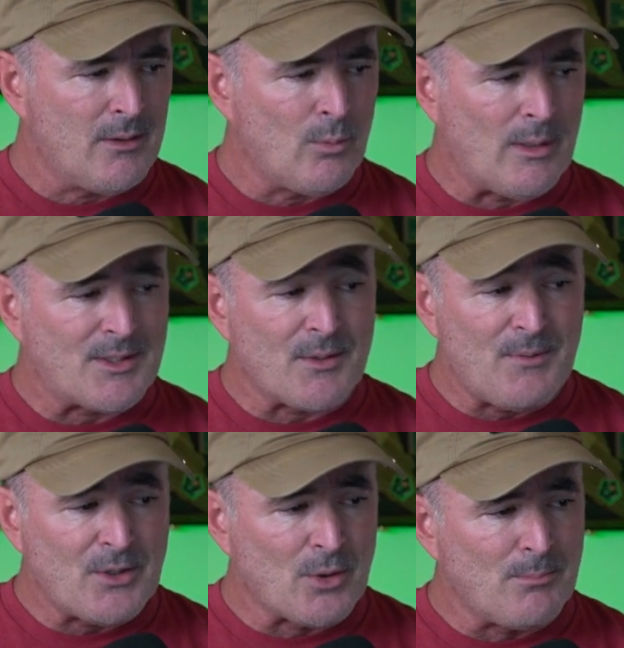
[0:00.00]
While its
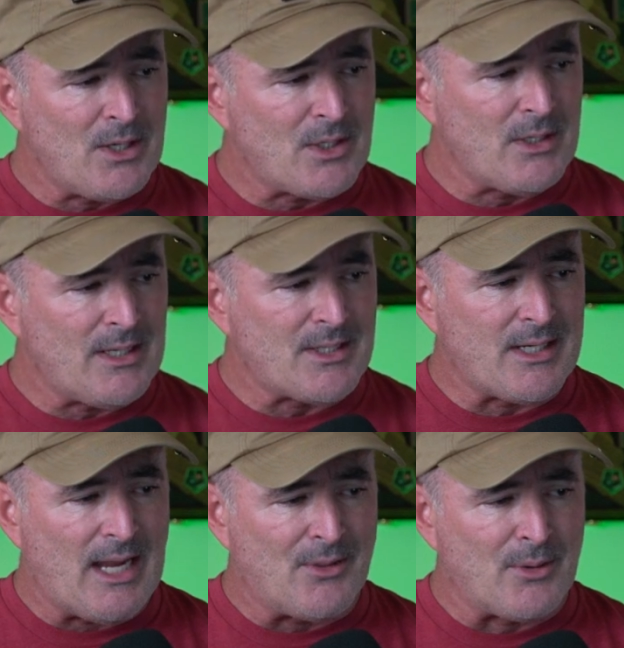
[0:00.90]
official mission is to
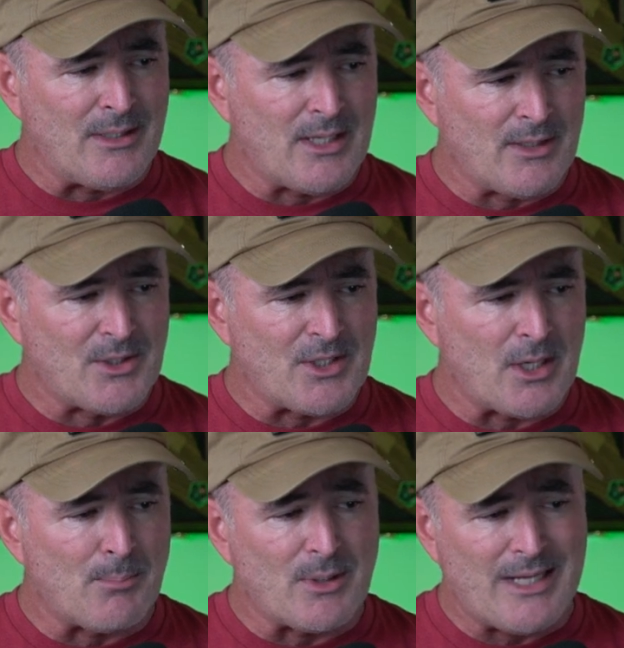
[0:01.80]
gather intelligence
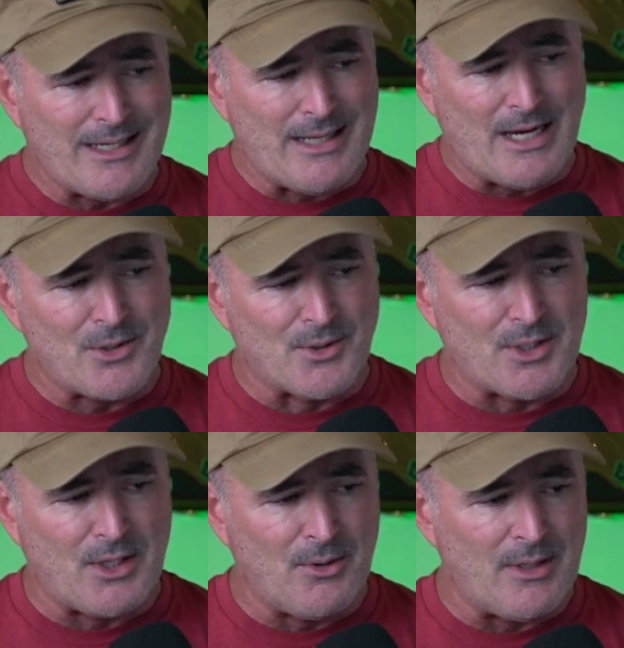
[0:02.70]
and protect national
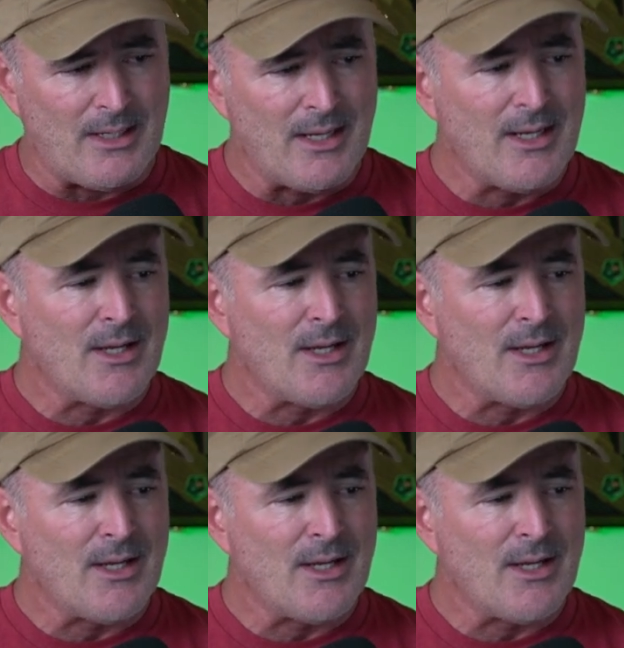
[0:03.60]
security,